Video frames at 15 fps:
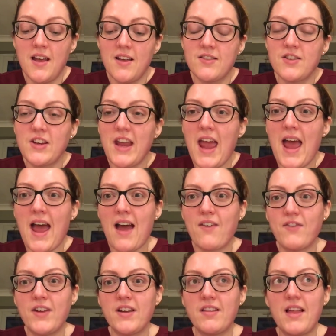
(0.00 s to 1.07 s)
So yeah, I
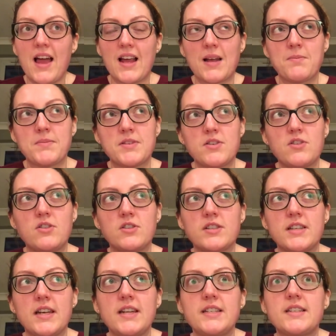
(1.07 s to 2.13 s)
feel like I'm
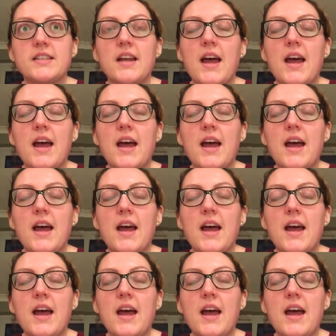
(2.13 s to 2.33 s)
sorted.